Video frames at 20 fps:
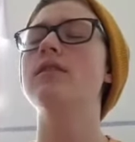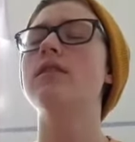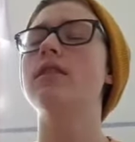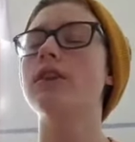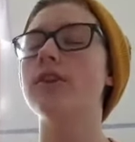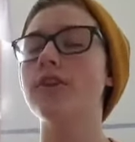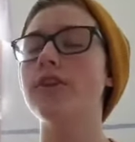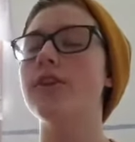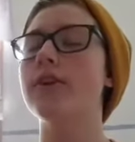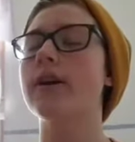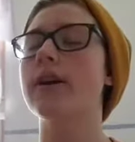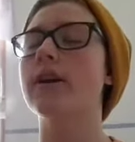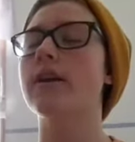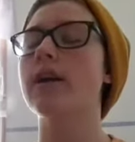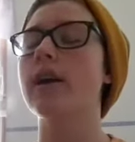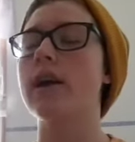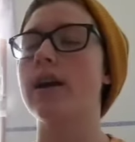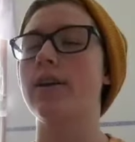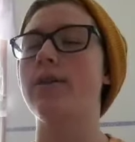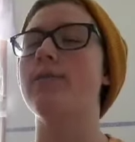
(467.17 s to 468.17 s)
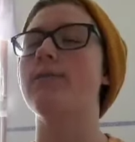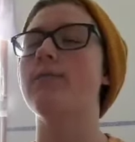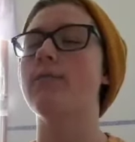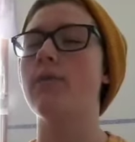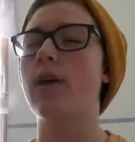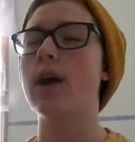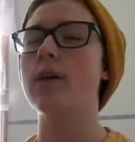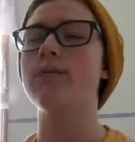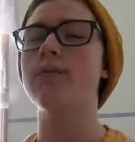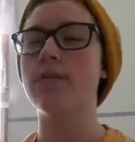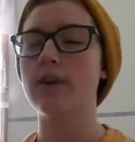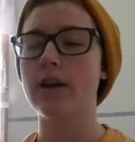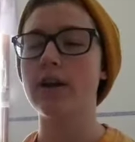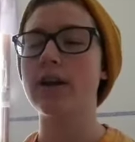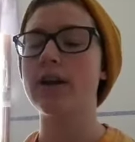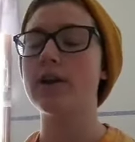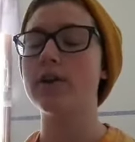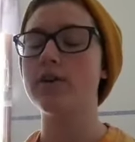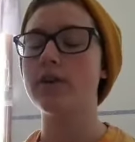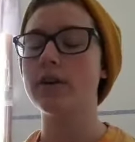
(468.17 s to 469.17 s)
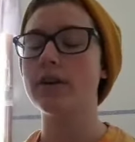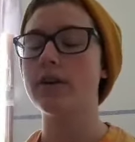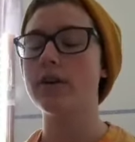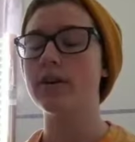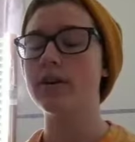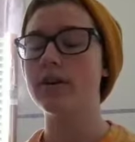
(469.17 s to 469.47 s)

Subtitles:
Annoyed. I'm very annoyed.